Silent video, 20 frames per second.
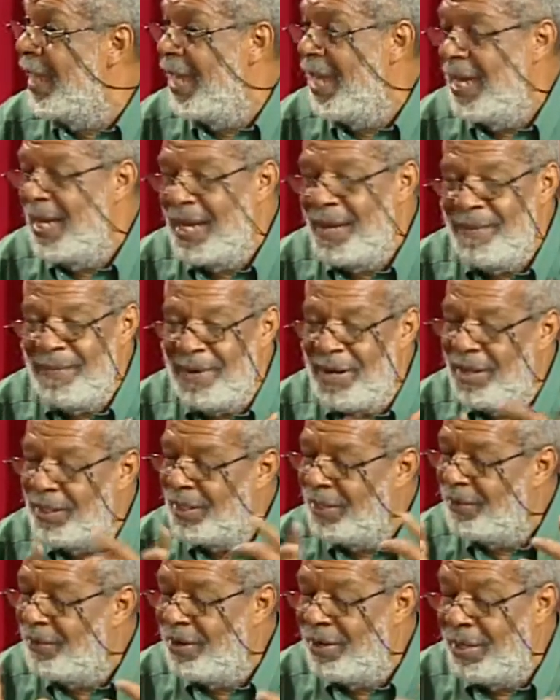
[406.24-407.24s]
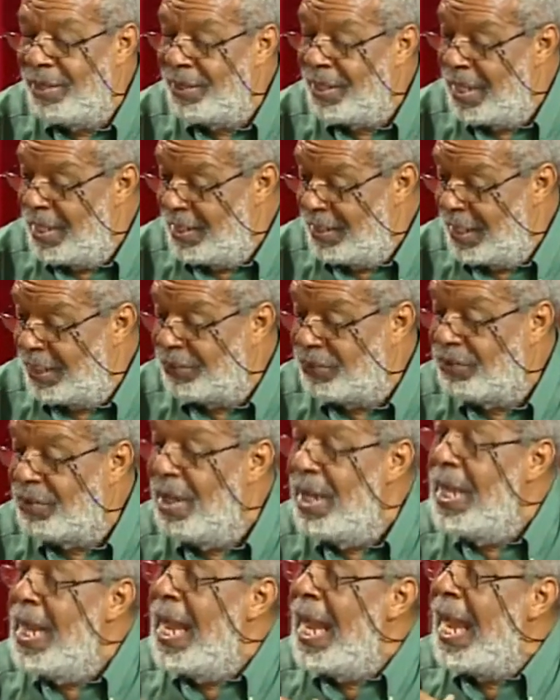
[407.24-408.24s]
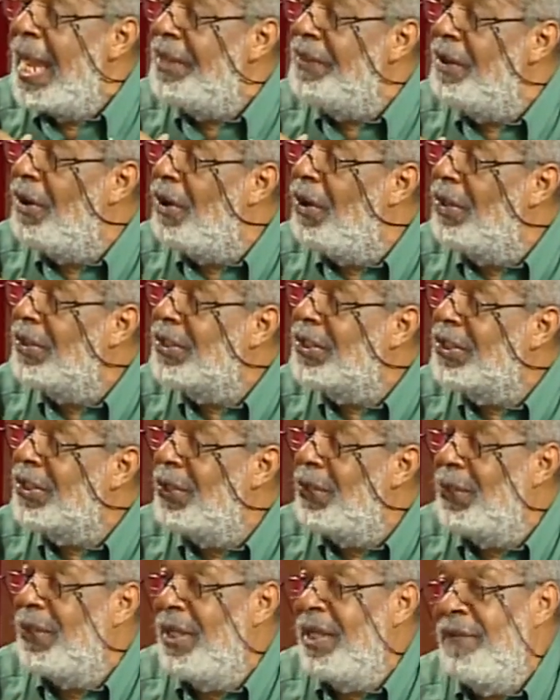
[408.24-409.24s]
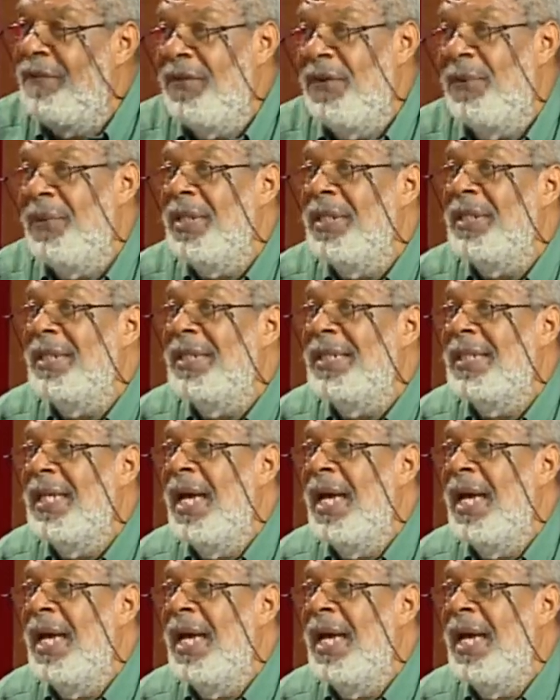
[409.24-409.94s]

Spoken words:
and Mardi Gras, that's, and also, if you're in